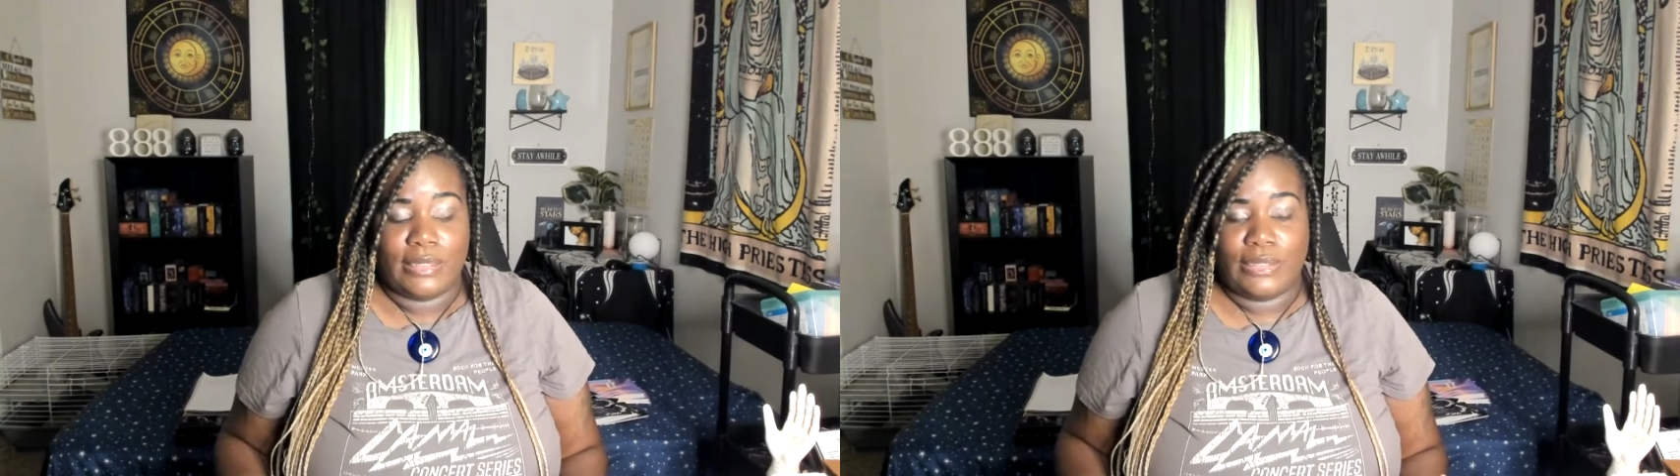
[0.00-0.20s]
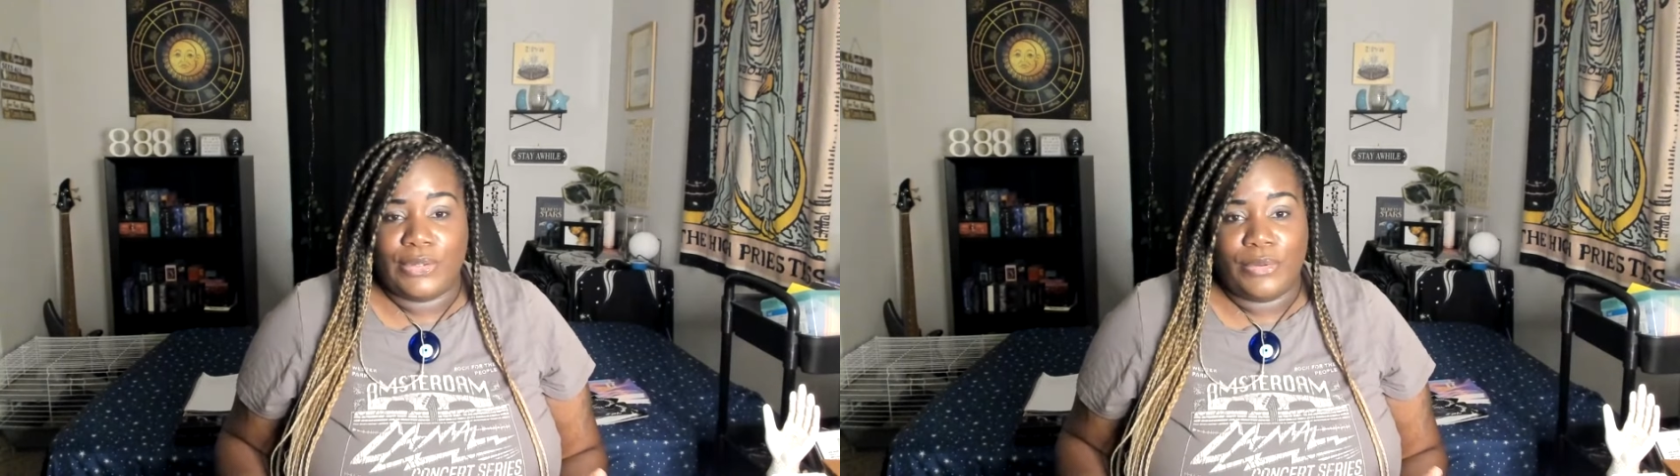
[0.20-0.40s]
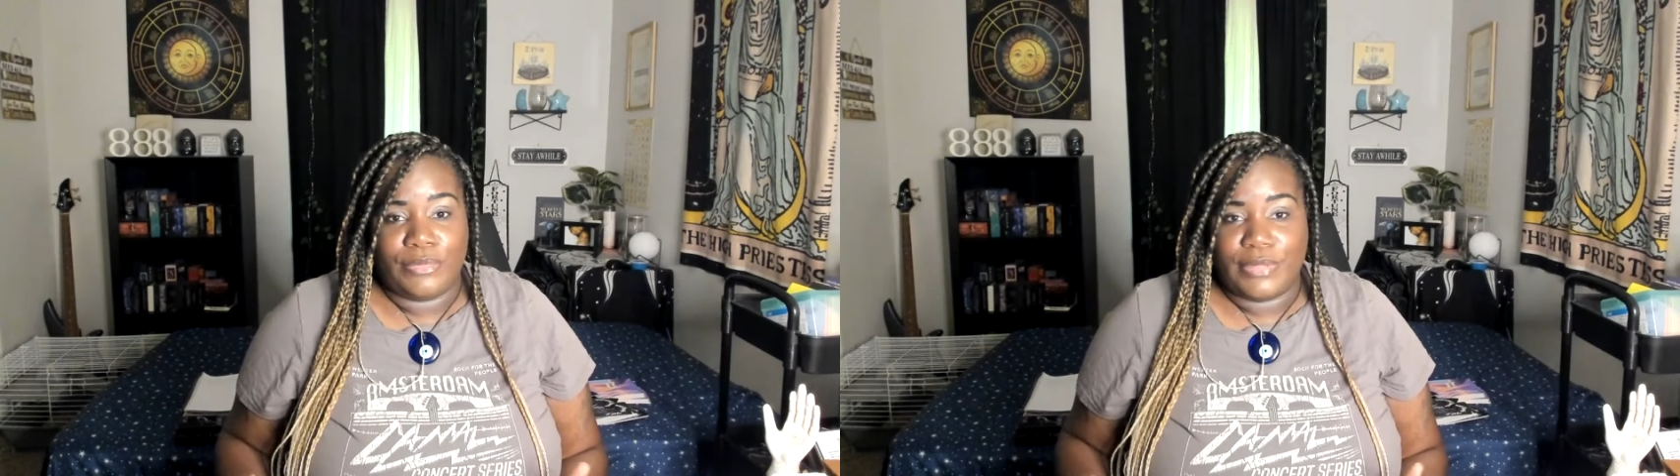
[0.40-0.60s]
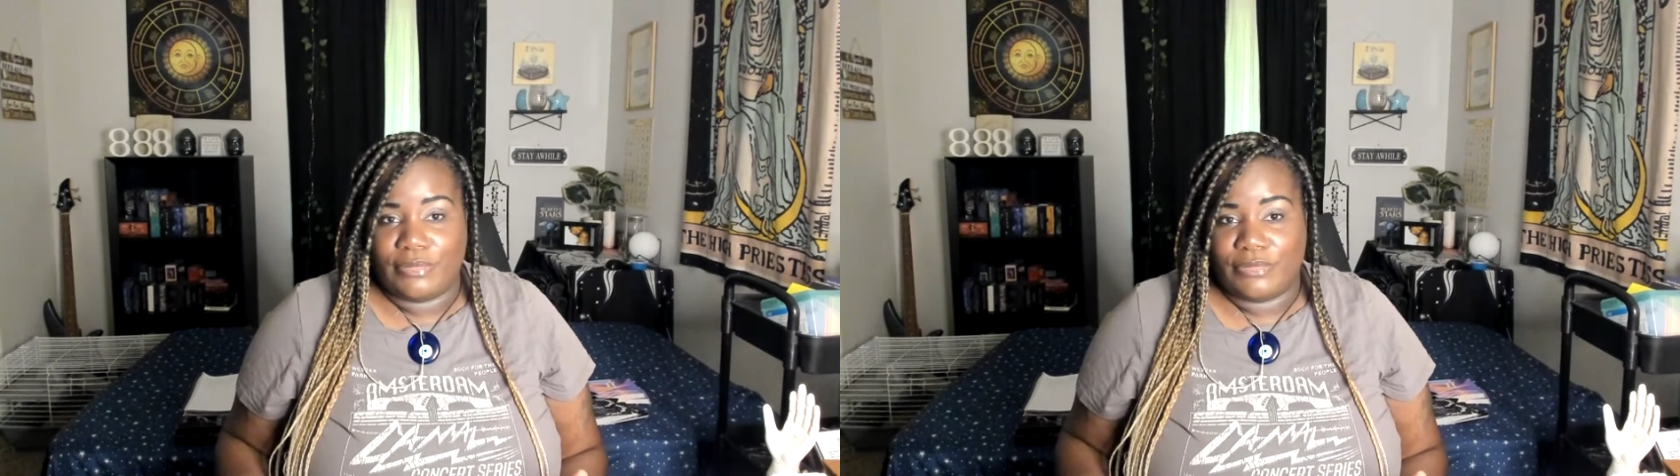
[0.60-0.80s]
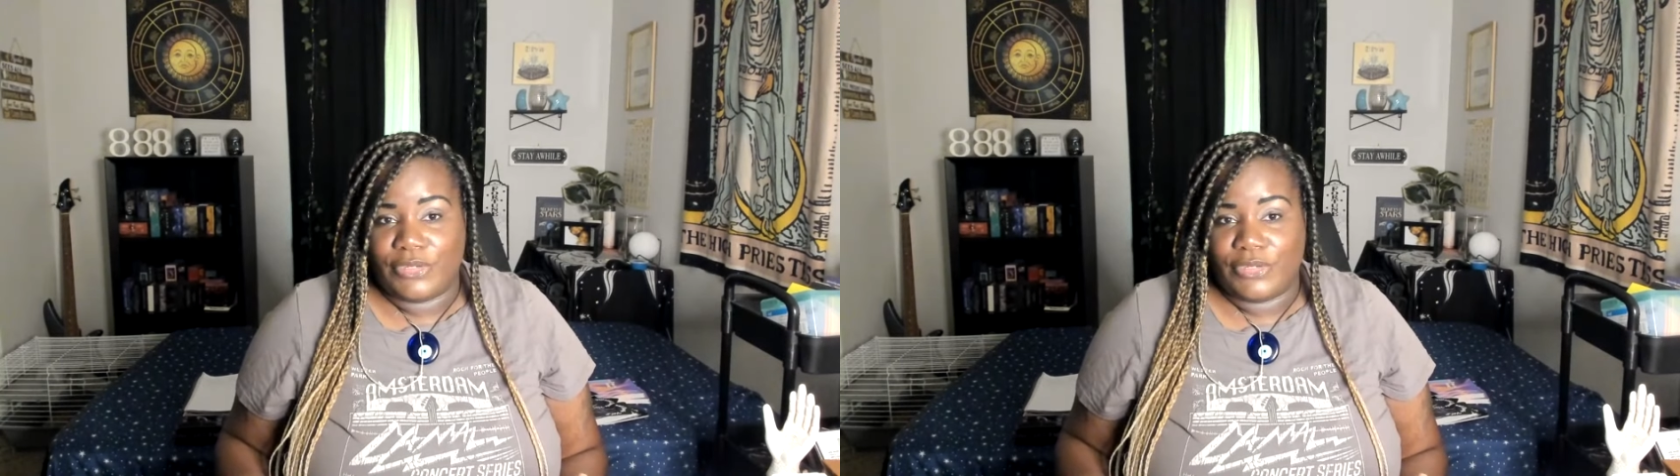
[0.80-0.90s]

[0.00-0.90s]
you don't